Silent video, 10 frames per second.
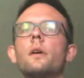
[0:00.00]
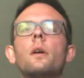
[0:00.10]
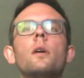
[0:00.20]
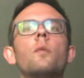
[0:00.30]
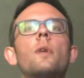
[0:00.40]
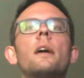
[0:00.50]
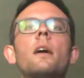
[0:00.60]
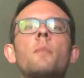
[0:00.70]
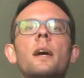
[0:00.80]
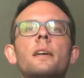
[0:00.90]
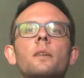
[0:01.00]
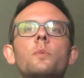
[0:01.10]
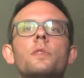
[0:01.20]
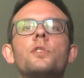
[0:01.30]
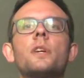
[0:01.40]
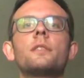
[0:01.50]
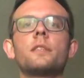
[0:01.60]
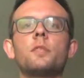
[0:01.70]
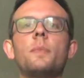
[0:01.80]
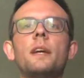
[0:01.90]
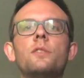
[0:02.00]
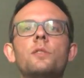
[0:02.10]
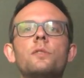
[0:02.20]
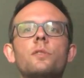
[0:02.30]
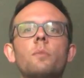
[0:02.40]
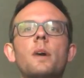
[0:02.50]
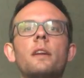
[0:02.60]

All right, I might end with a chest expansion, so